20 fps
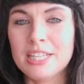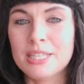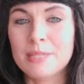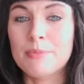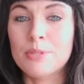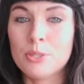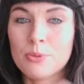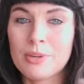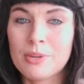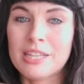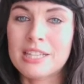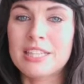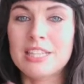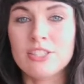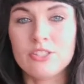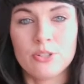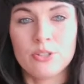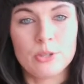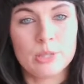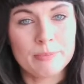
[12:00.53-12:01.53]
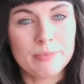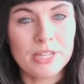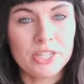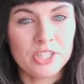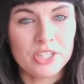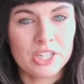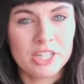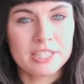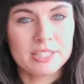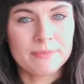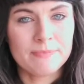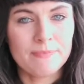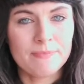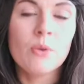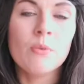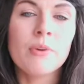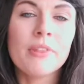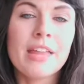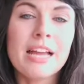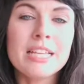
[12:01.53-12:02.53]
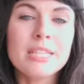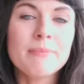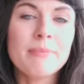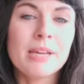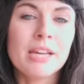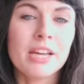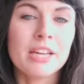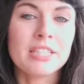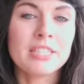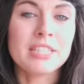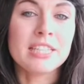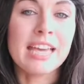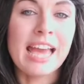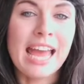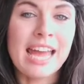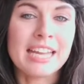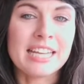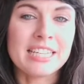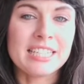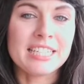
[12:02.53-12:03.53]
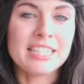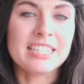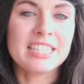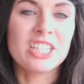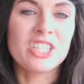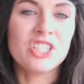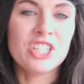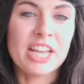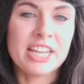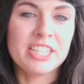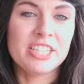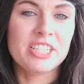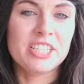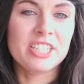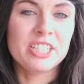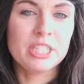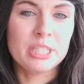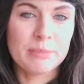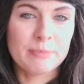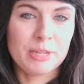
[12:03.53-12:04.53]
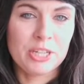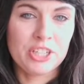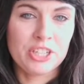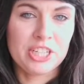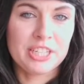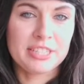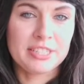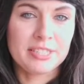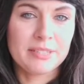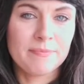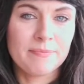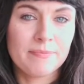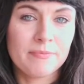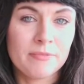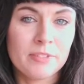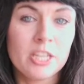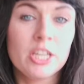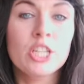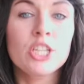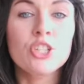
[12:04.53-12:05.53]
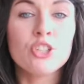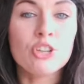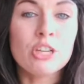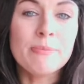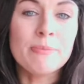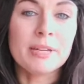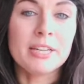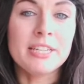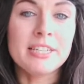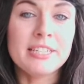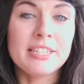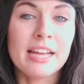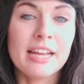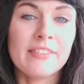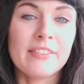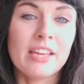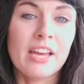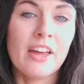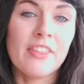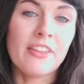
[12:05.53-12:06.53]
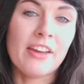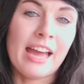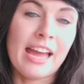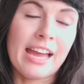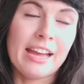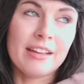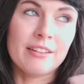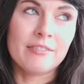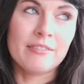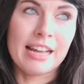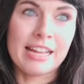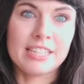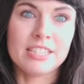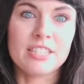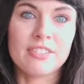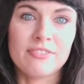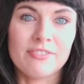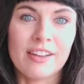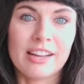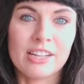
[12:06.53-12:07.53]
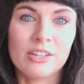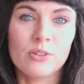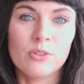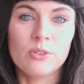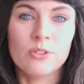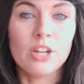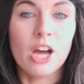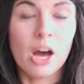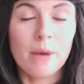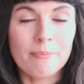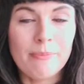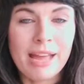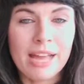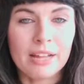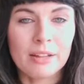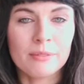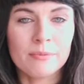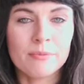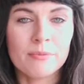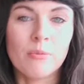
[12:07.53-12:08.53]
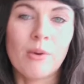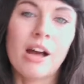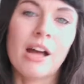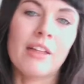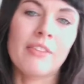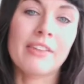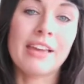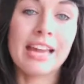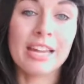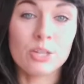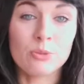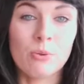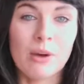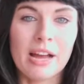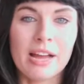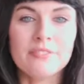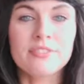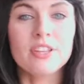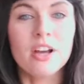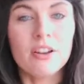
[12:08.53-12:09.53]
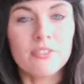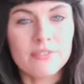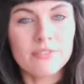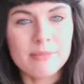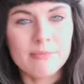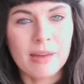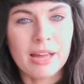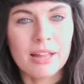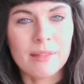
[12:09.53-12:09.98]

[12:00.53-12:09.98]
between these two species? Well, that's because the ant is a gendered species. Treebird and the other ants of Fanghorn are male, while the antwives are female.